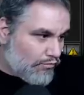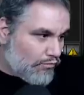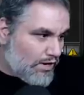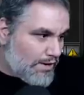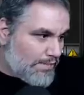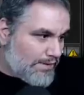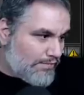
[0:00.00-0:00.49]

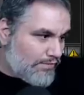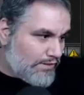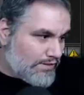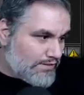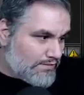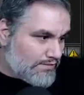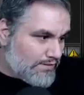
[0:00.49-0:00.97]
Right, but if
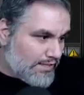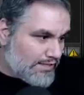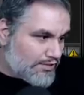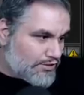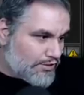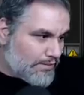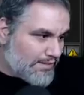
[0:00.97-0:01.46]
we like
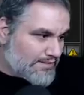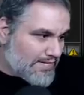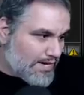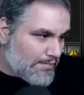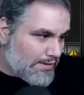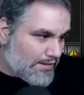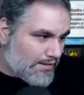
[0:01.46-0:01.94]
the sooner we get
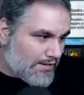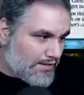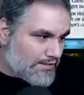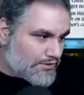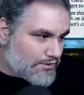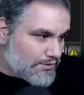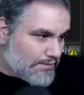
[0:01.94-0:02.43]
Scarab God online,
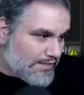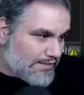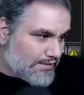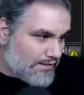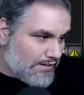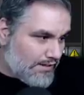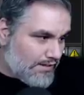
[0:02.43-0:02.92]
the sooner we get
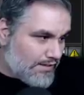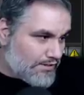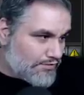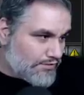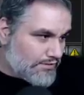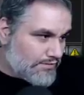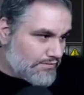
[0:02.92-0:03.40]
the Glen
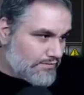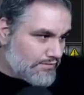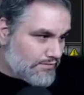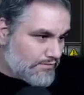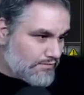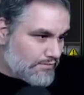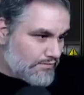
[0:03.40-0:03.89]
Elendra.
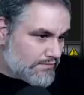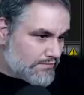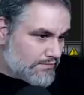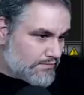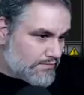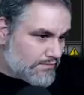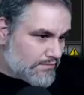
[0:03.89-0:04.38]

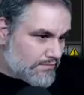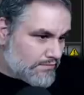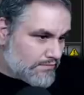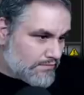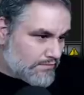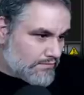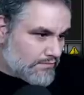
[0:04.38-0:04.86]

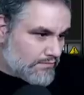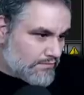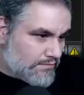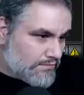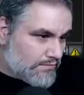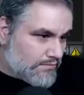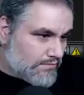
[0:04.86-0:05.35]
Yeah,
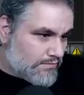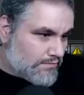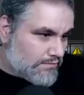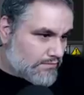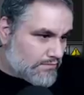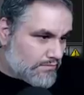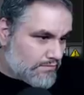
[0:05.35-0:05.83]
sneak around
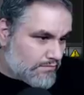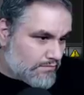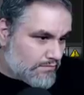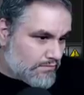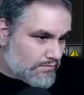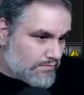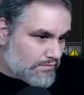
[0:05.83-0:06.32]
sneak attack
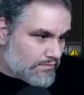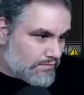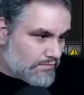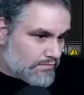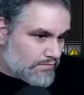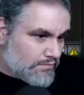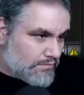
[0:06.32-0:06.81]
plays around that
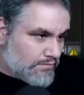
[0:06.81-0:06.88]
anyway.